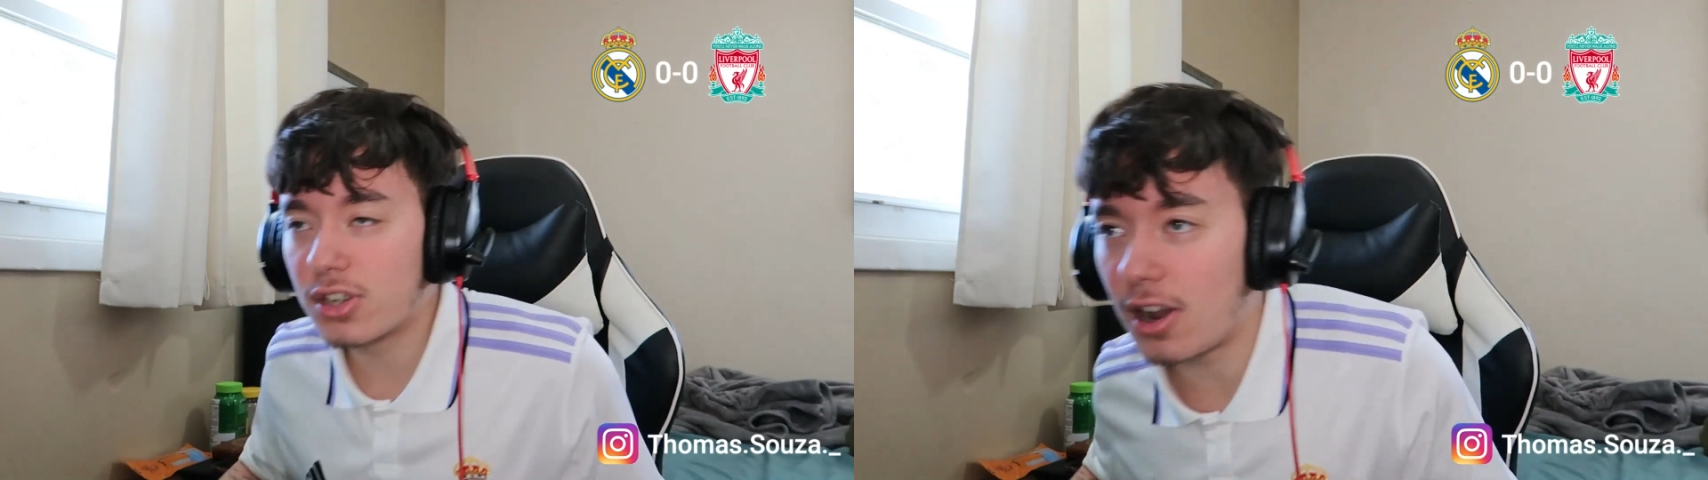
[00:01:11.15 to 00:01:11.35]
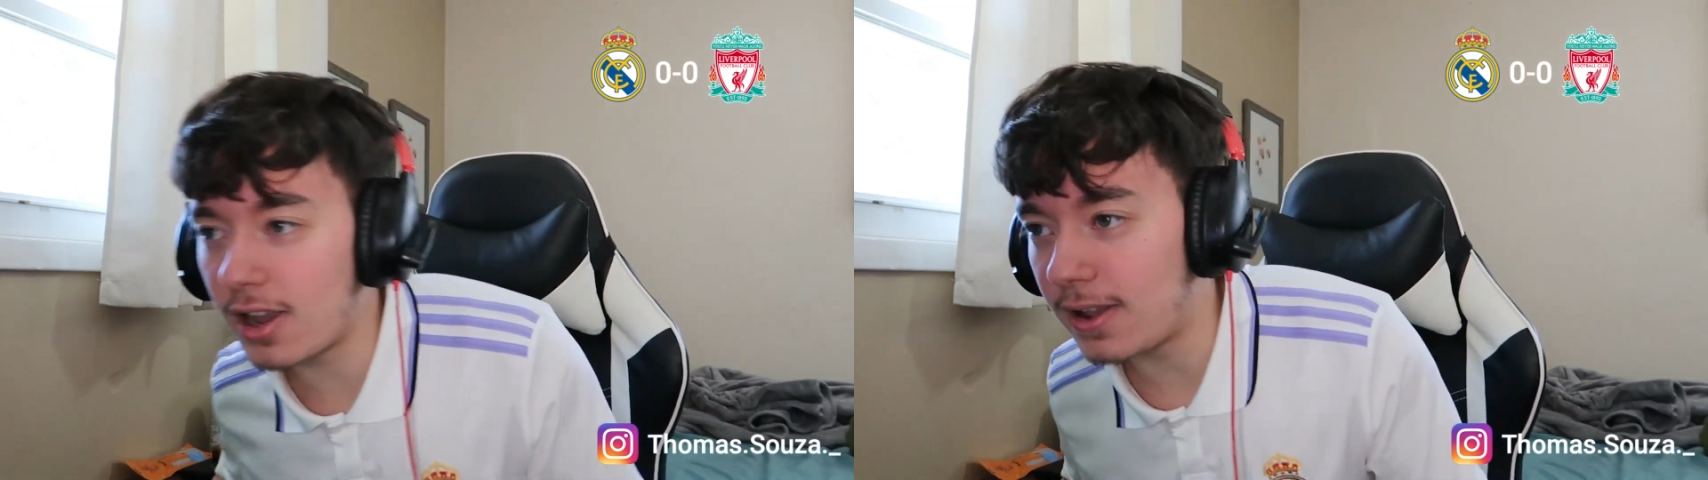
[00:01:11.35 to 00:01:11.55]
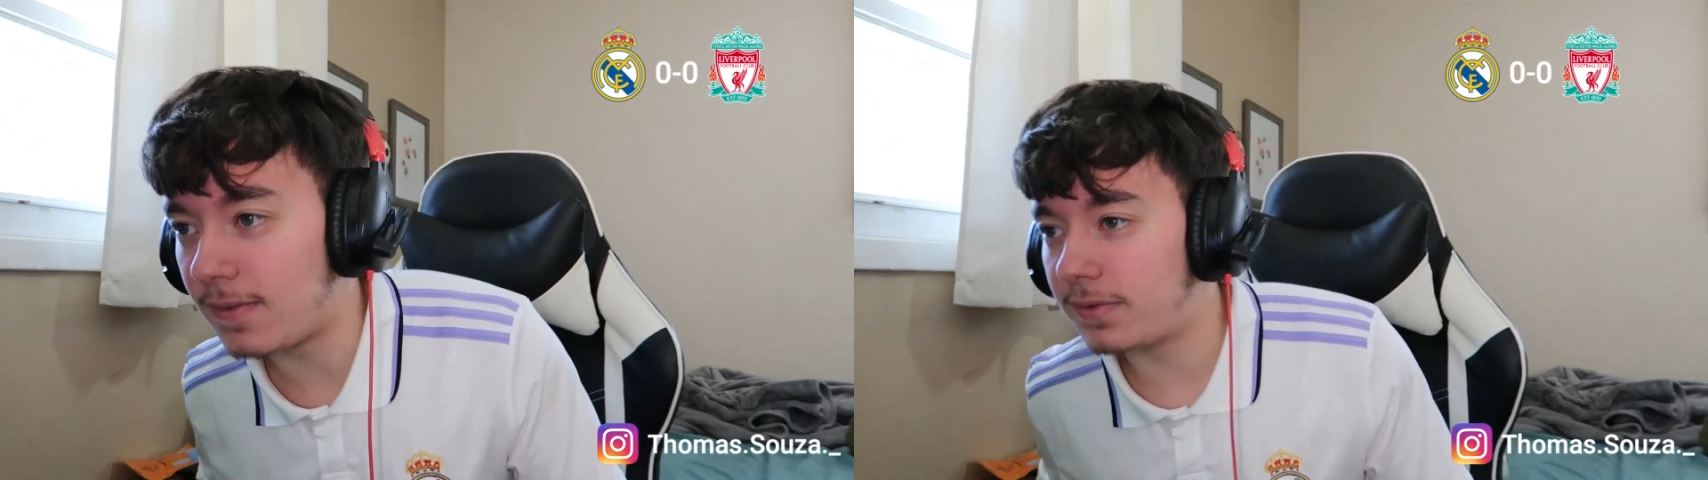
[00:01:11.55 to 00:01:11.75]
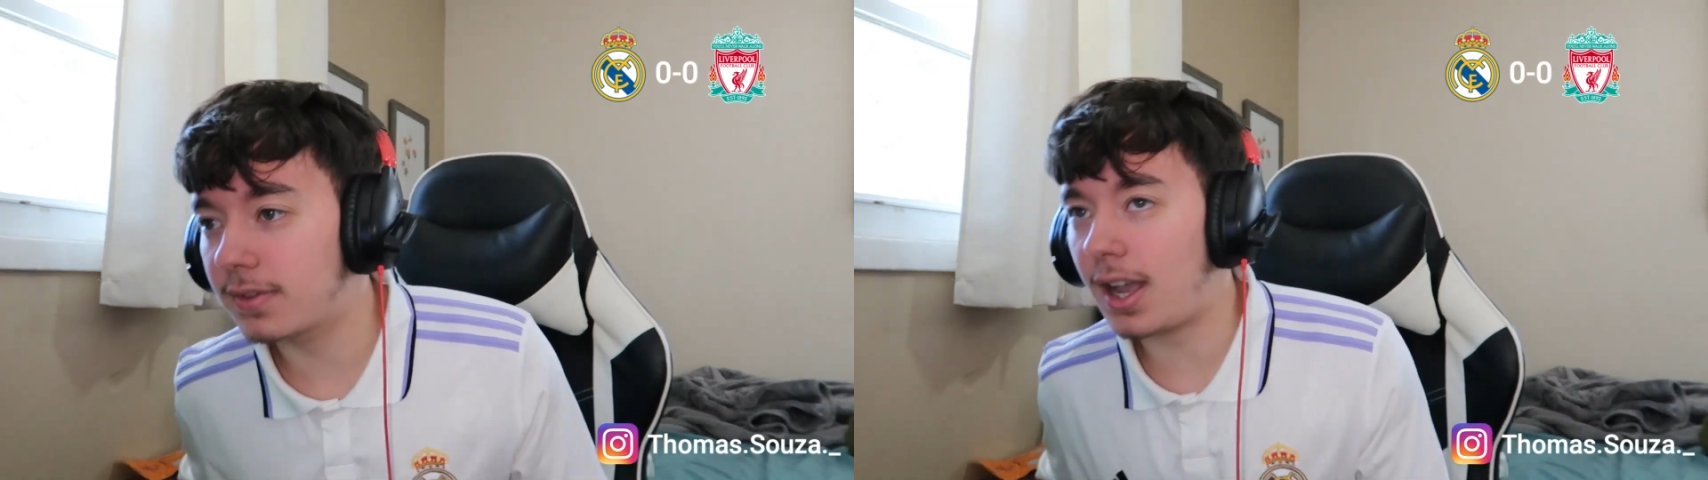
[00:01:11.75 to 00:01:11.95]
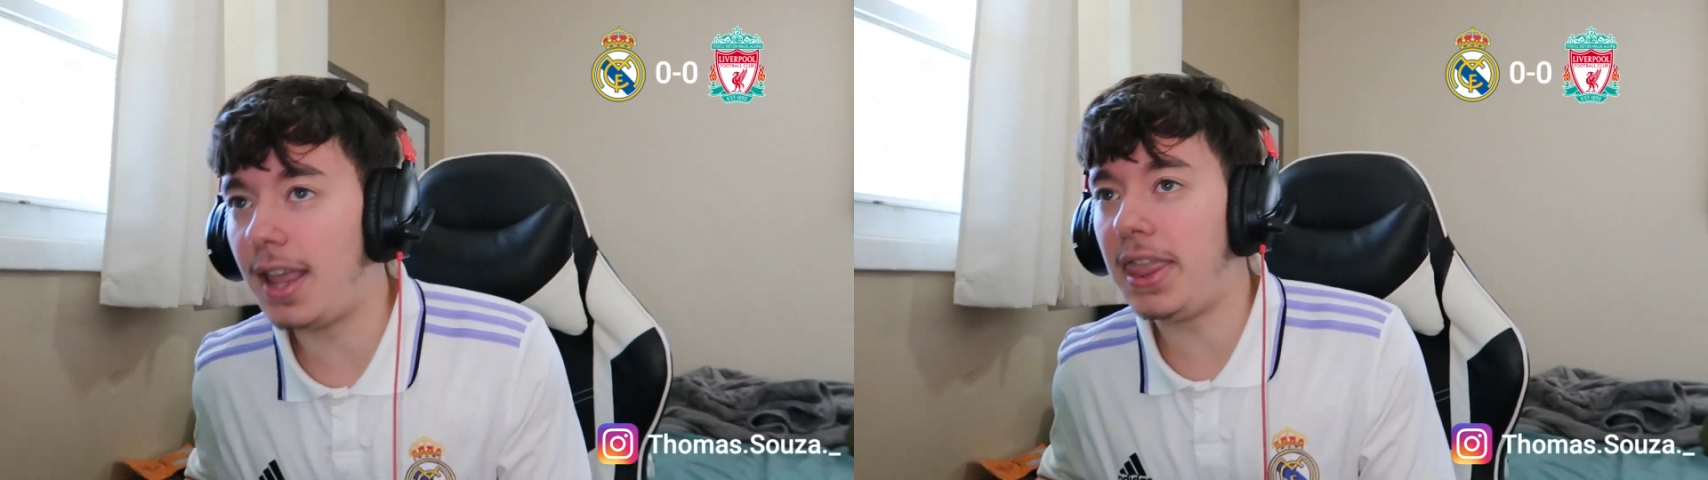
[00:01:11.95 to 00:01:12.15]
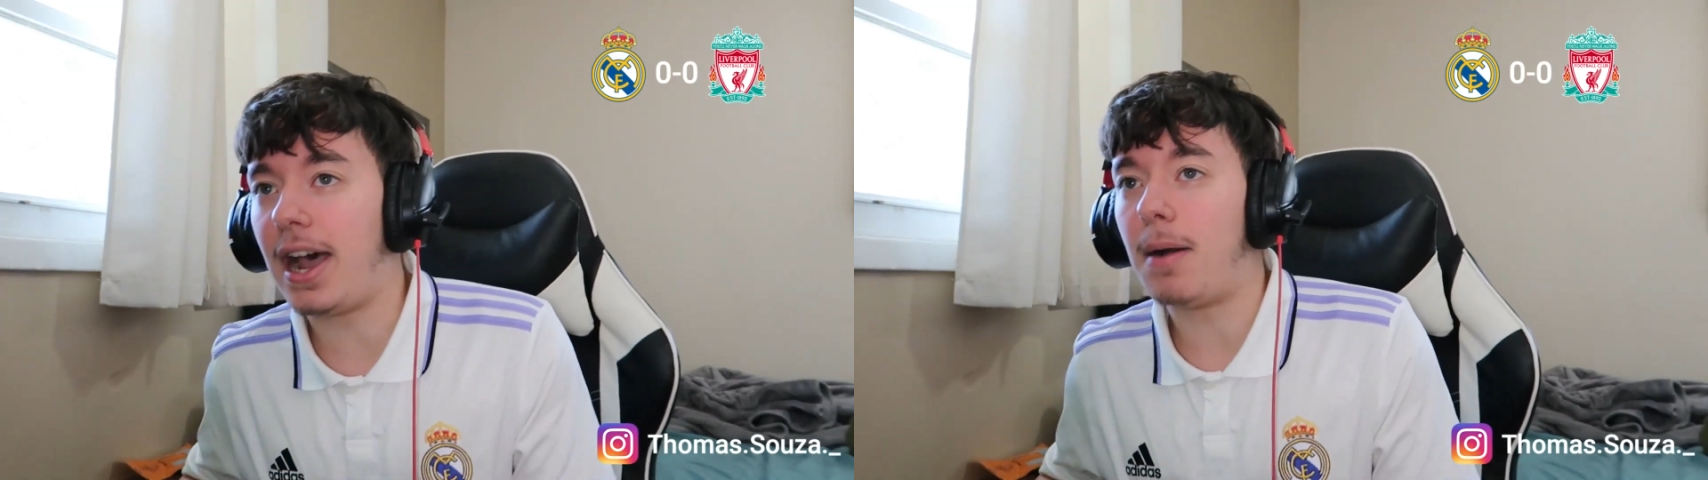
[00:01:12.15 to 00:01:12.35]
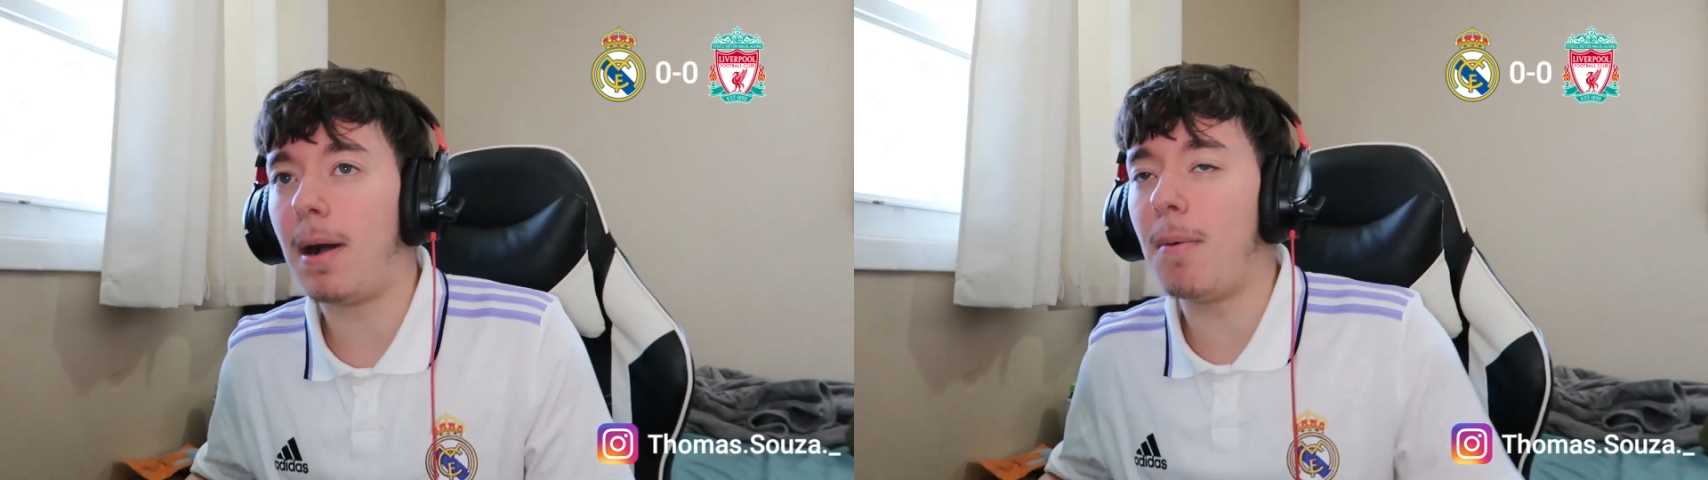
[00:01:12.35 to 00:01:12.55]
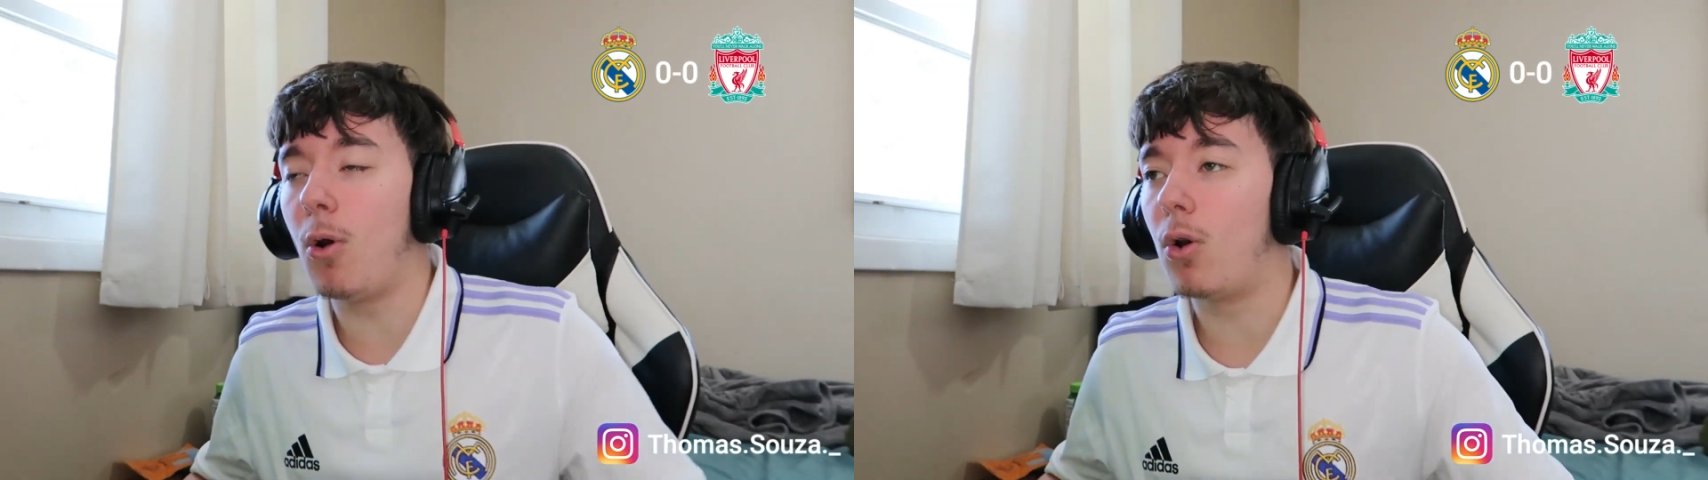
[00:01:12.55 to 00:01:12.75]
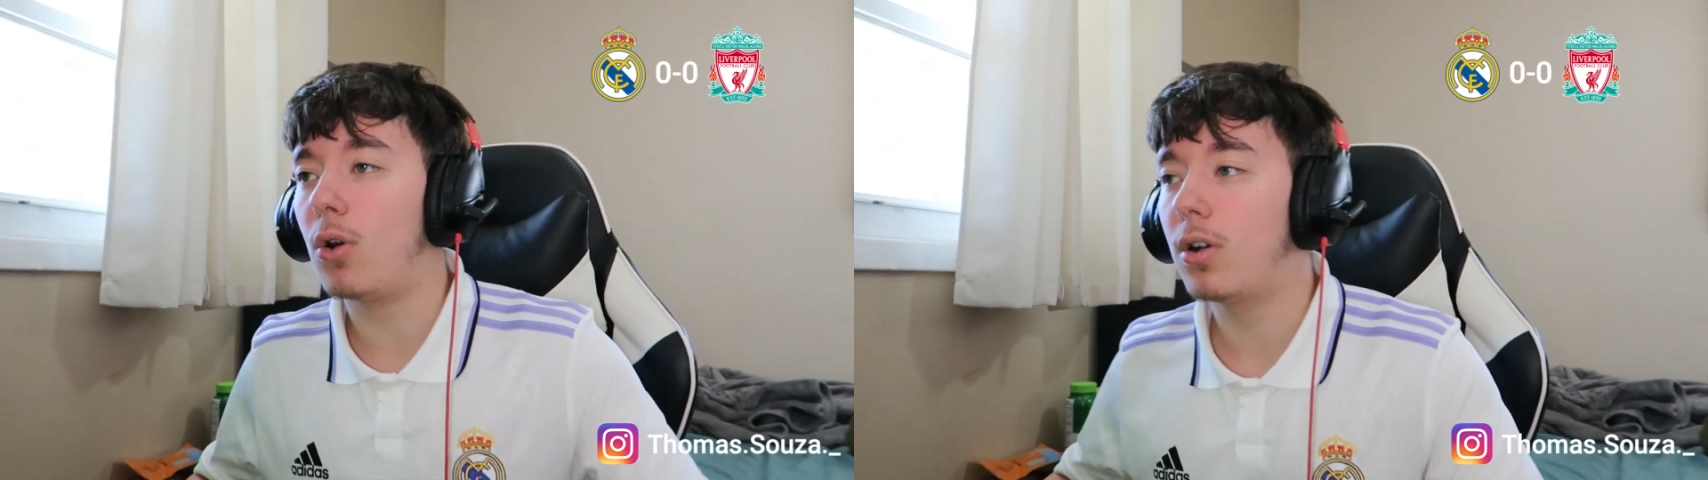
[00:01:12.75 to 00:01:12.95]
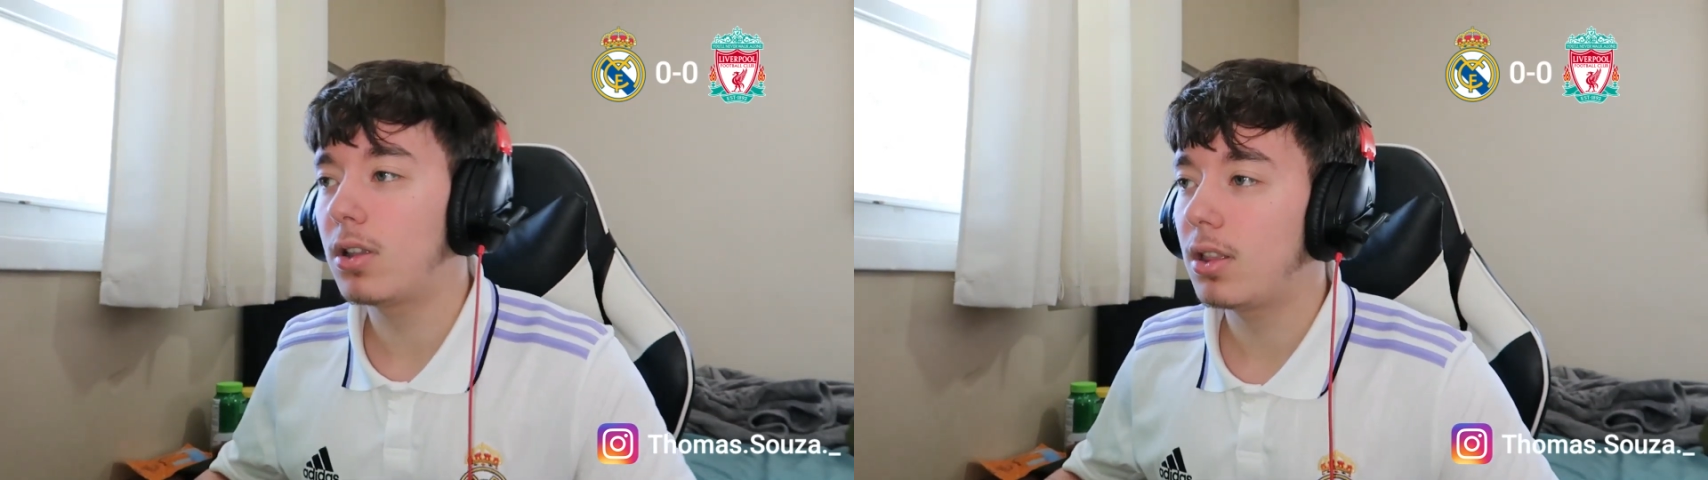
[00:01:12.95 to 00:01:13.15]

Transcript: shot. Anda, vamos.